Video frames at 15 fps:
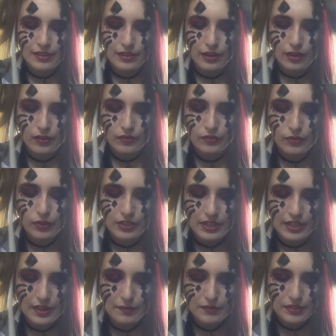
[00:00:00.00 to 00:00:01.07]
There are 4
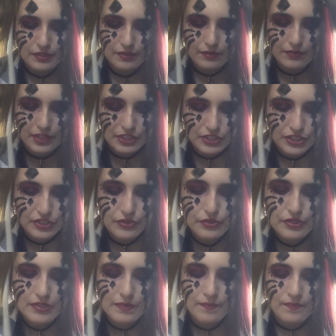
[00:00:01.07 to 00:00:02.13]
types of
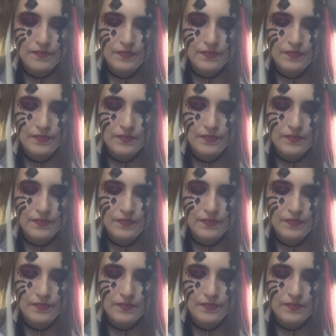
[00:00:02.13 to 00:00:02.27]
tissues.